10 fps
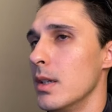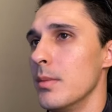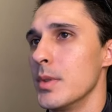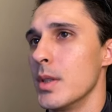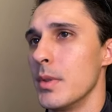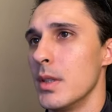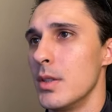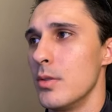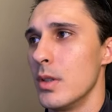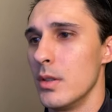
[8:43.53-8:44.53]
Something
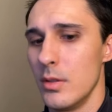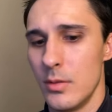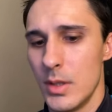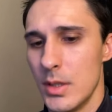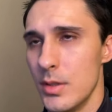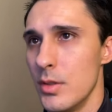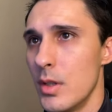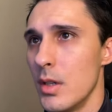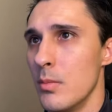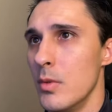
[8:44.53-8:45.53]
that you can do is you
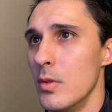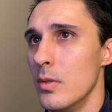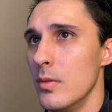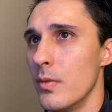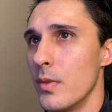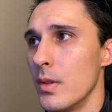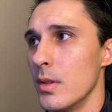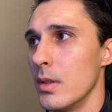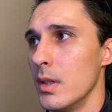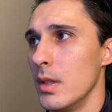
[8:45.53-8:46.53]
can move
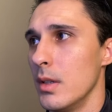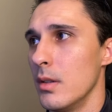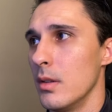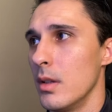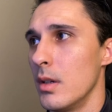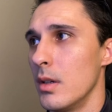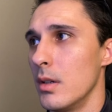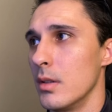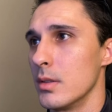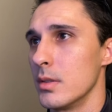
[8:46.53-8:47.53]
it
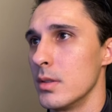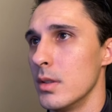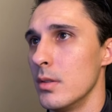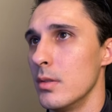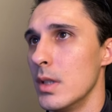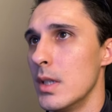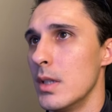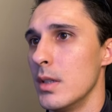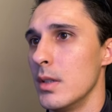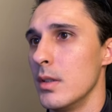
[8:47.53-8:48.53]
along so
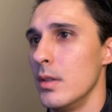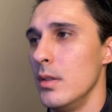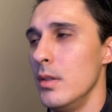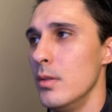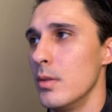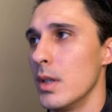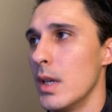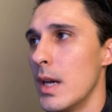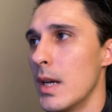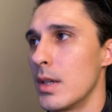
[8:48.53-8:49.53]
you can
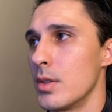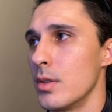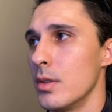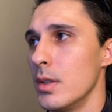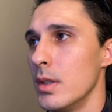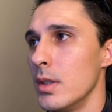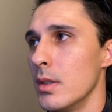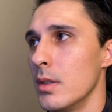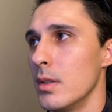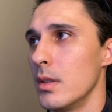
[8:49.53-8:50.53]
actually
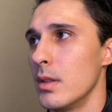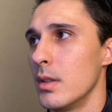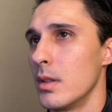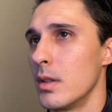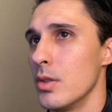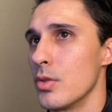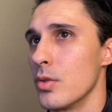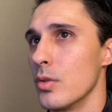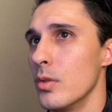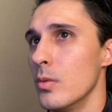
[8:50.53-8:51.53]

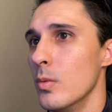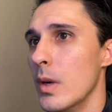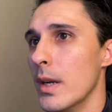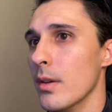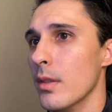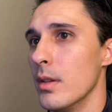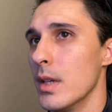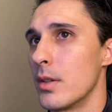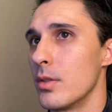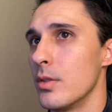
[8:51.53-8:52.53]
control where the
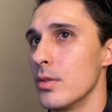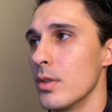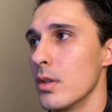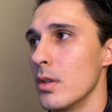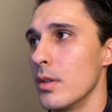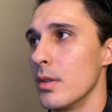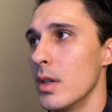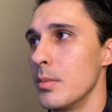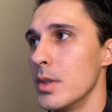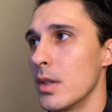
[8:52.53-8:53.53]
textures are on the
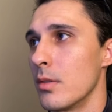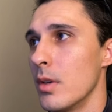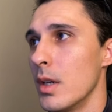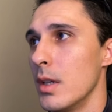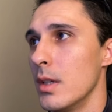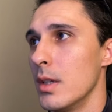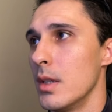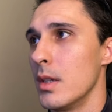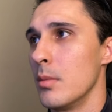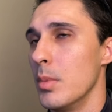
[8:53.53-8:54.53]
object, right?
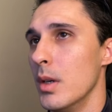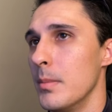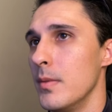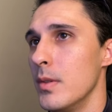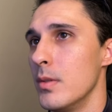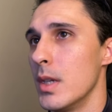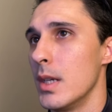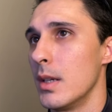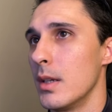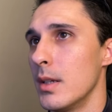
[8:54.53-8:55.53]
But if you
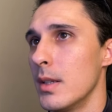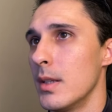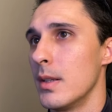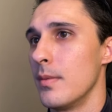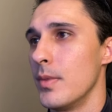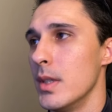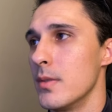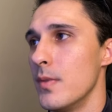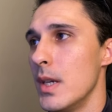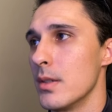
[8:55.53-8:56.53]
take this
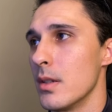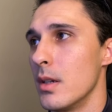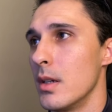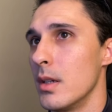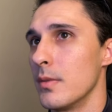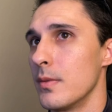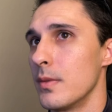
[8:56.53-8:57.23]
face off